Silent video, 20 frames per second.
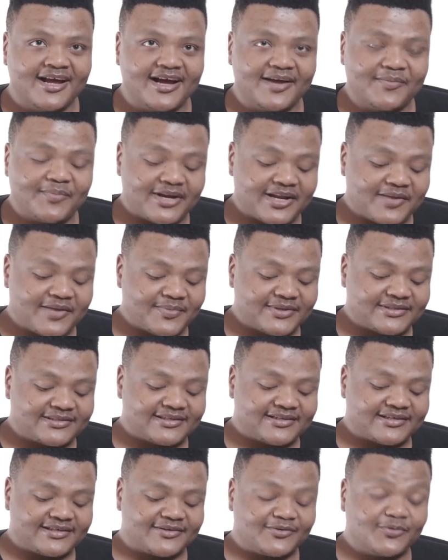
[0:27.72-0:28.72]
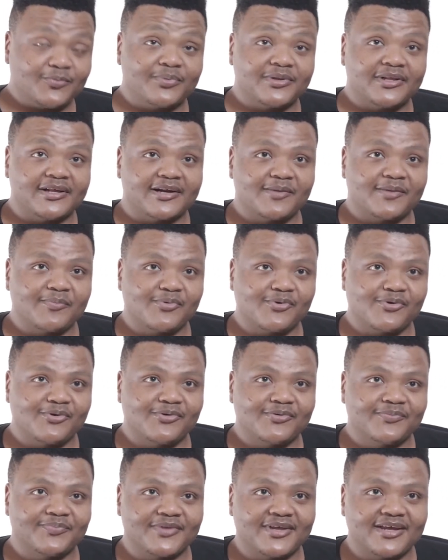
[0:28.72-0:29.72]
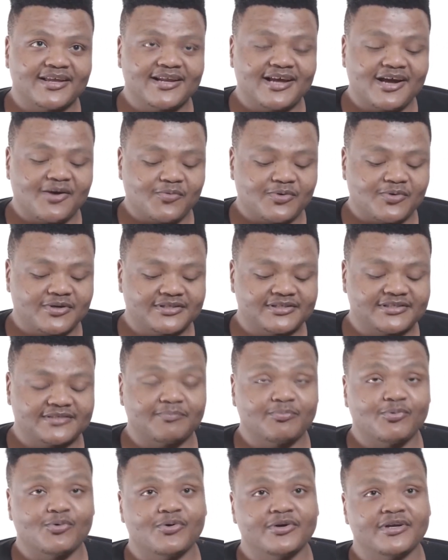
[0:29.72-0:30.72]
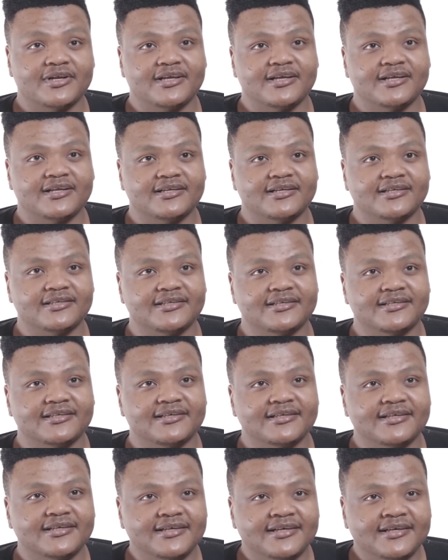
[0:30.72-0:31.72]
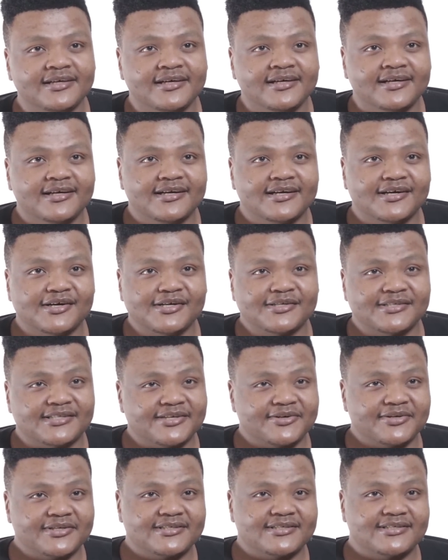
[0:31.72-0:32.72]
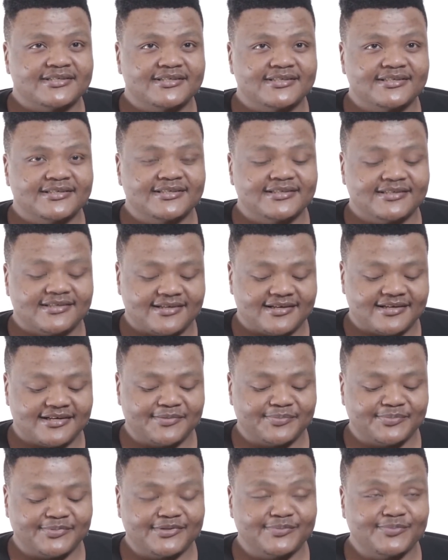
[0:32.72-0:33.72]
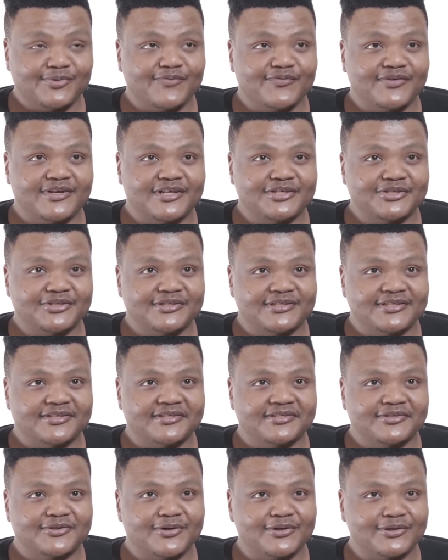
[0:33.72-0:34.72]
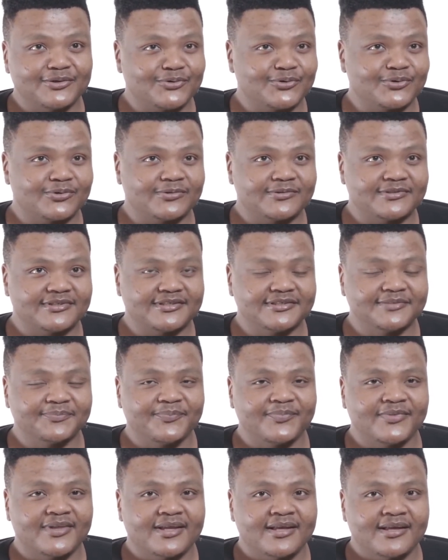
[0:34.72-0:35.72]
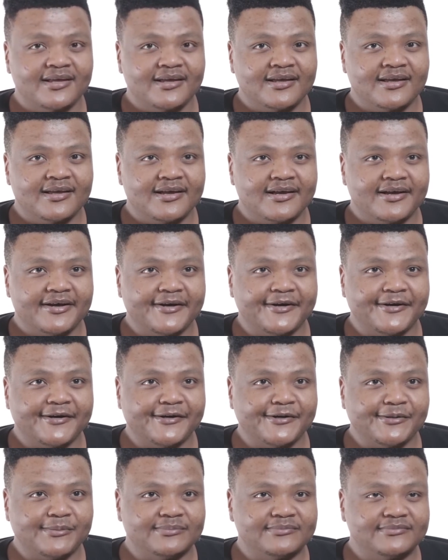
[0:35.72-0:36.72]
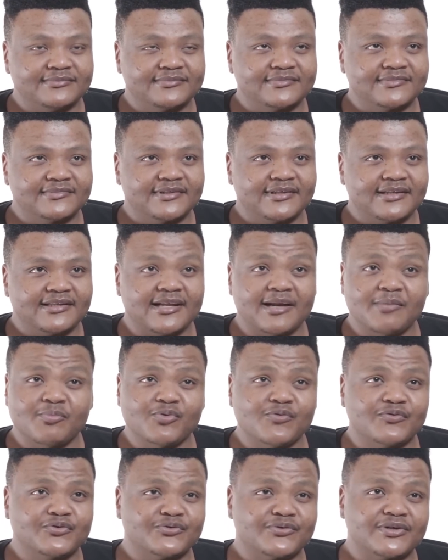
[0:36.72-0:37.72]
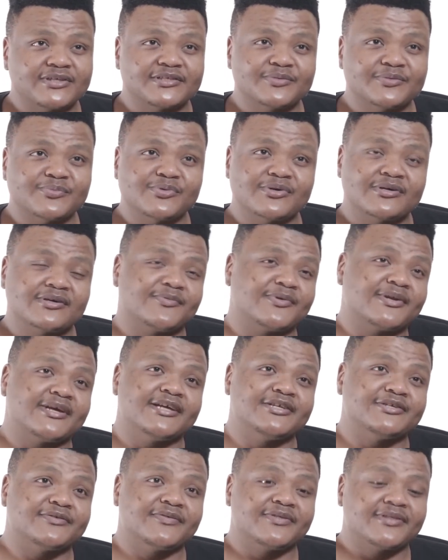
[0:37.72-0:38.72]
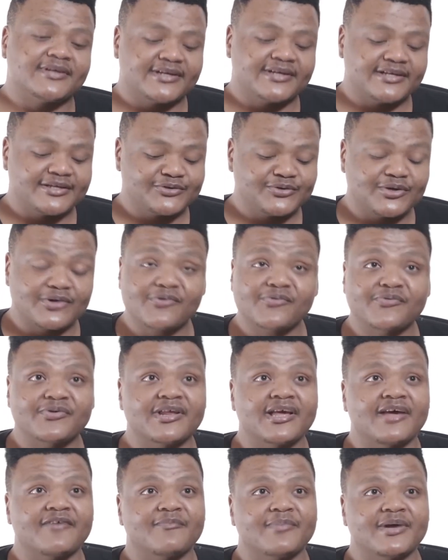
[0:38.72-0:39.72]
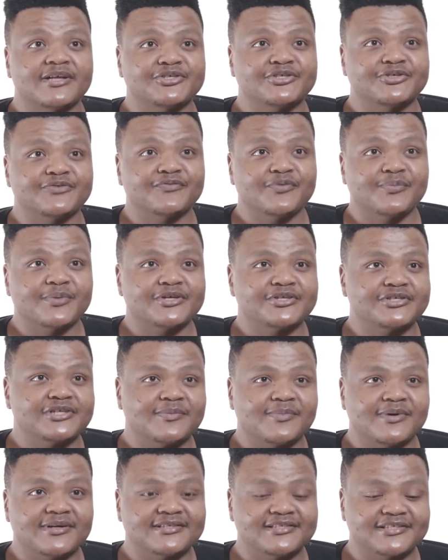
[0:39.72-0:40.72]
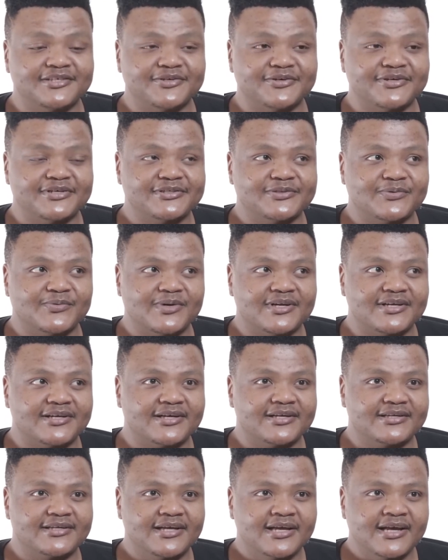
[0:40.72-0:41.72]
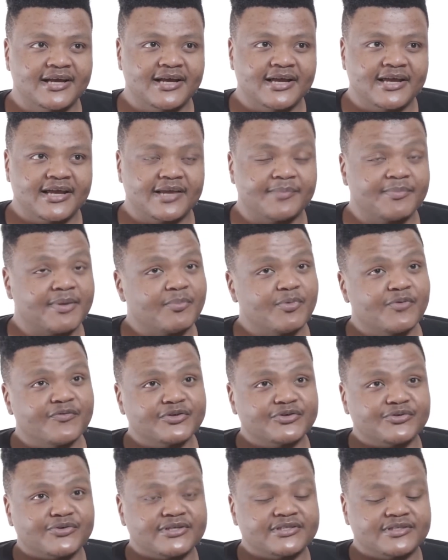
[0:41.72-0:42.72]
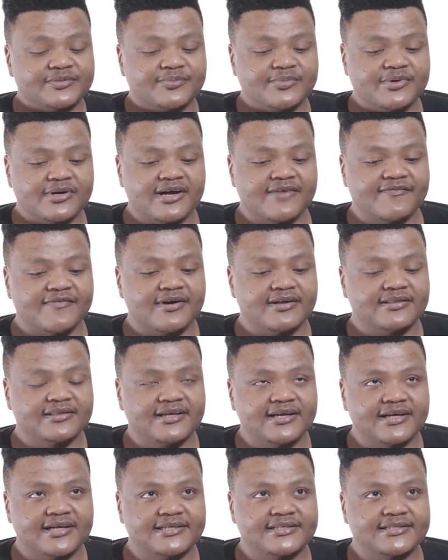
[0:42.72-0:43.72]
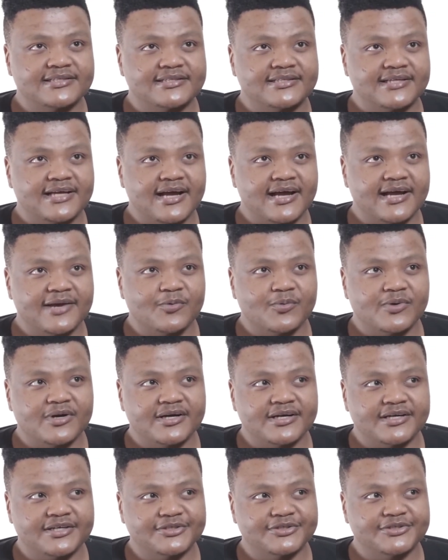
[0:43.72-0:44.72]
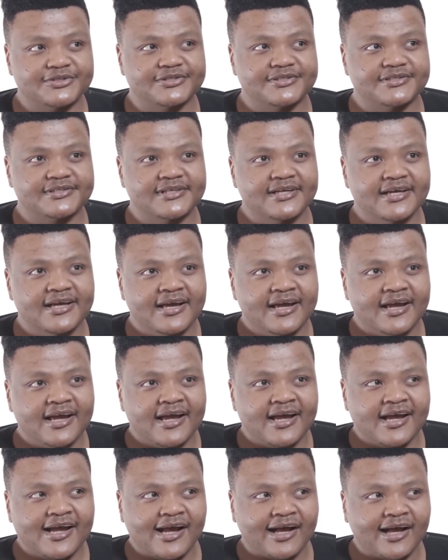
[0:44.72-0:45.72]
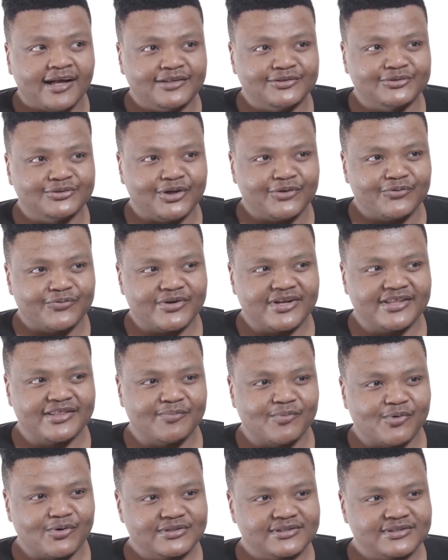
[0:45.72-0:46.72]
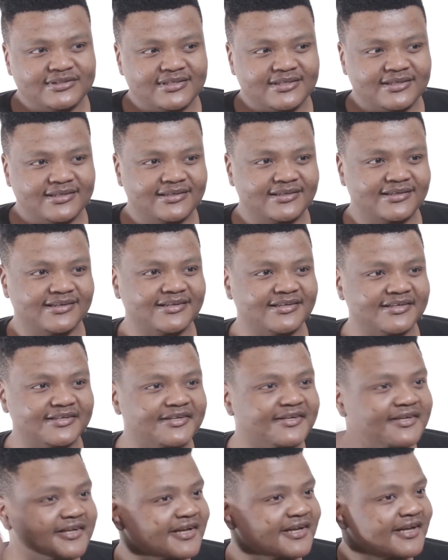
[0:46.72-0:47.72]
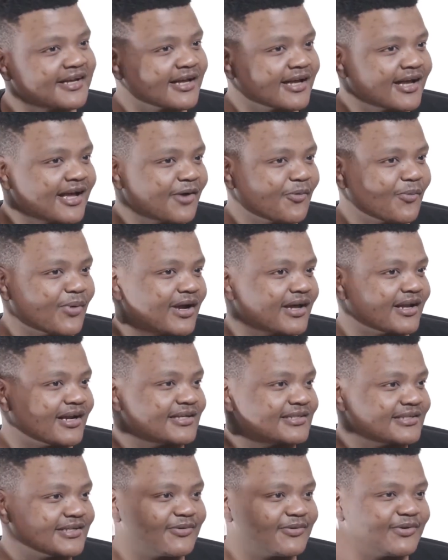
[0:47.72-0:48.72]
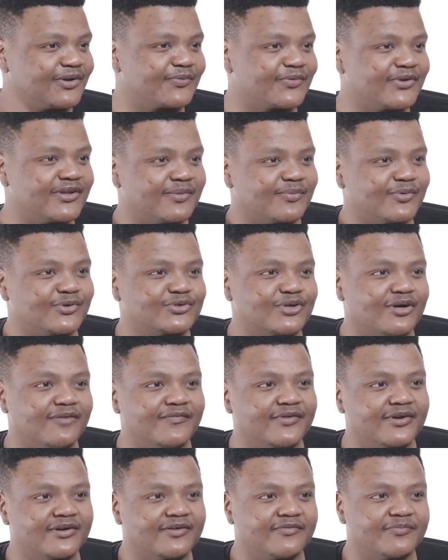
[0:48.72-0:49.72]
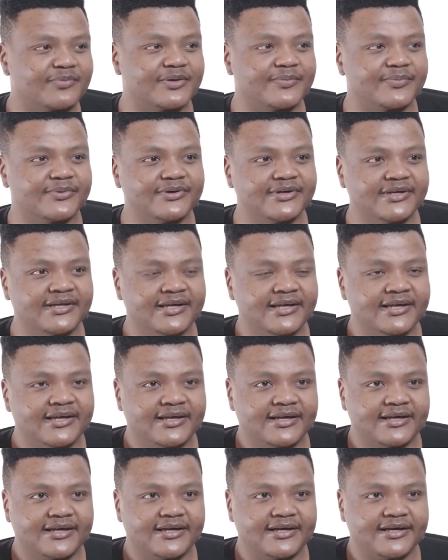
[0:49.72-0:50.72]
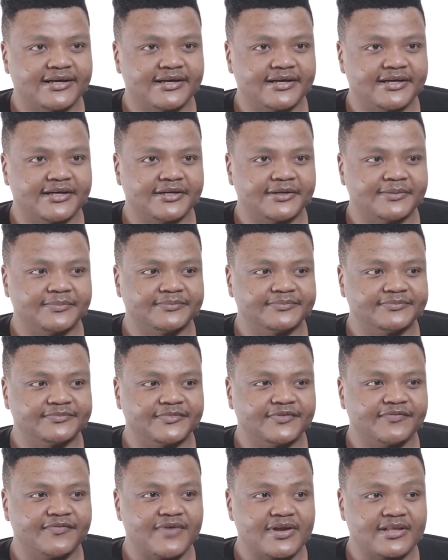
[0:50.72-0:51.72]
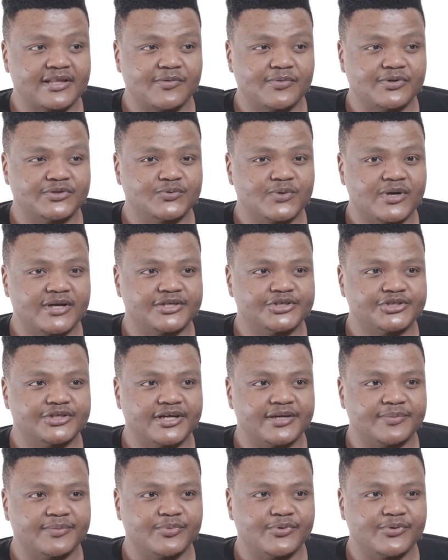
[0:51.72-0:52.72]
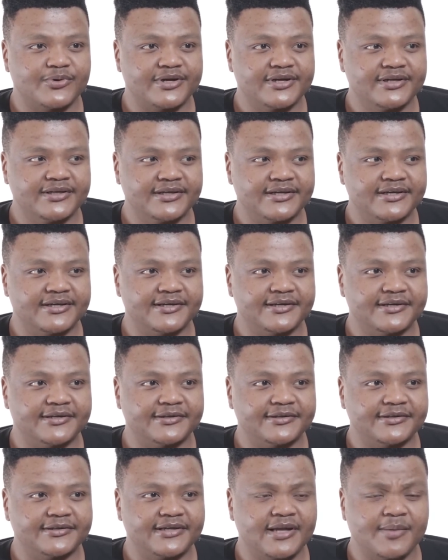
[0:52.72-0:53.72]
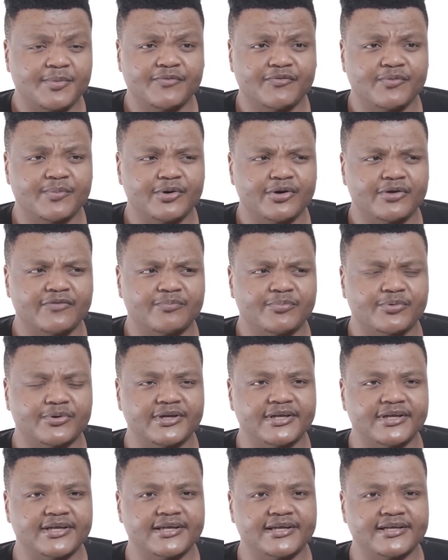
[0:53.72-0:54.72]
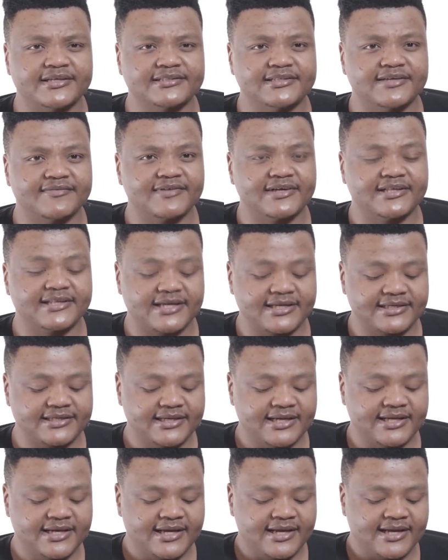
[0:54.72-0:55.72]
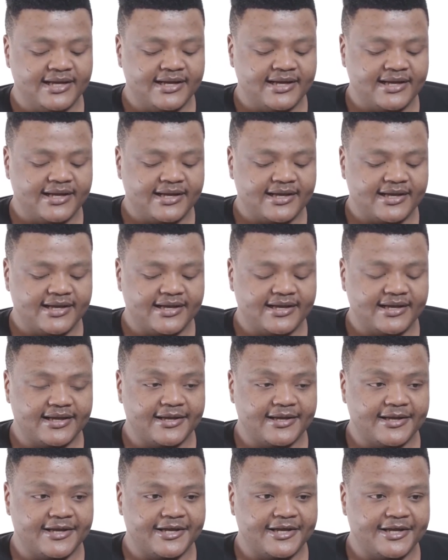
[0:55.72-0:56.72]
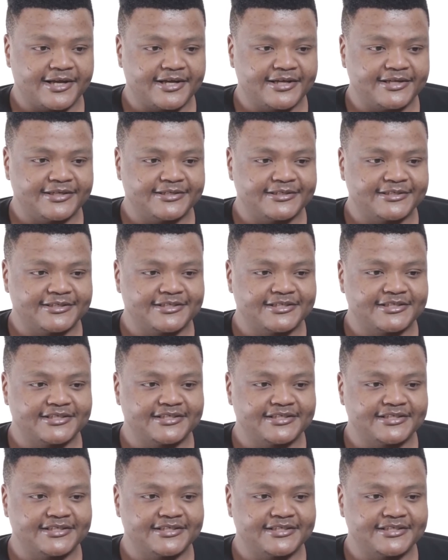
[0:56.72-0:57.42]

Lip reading: Hi, my name is Omphile Rapoo, and I was born in Zerust, small village in Zerust called the Huruti. Then I moved to Rustenburg with the age of 3, so I don't really have much information about Zerust and whatnot. In my moving to Rustenburg, I found that I was not really the most, what can I say, not really the most confident of people. In fact, I was quite a shy boy, coming from a lot of bullying and stuff like that. And